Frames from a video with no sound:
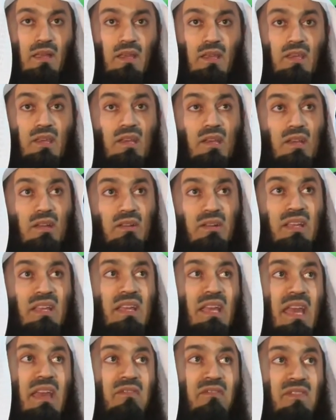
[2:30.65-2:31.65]

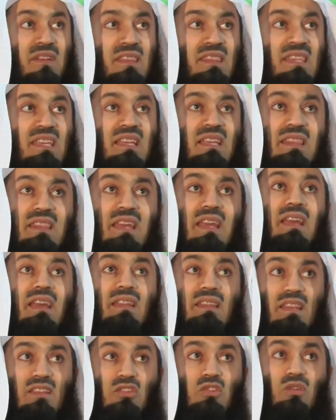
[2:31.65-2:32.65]
hearing everything
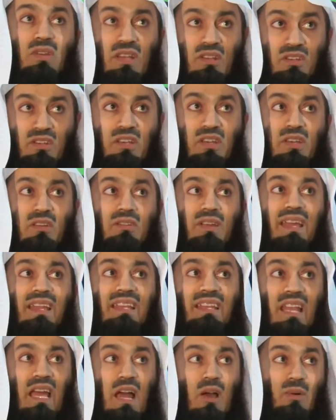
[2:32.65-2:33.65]
there that you can hear
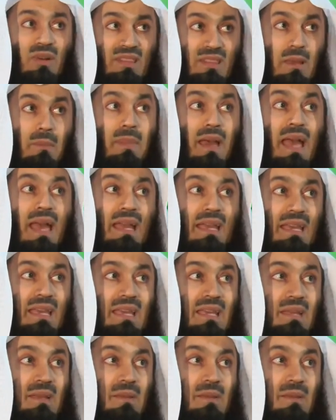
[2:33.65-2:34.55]
right now at the back,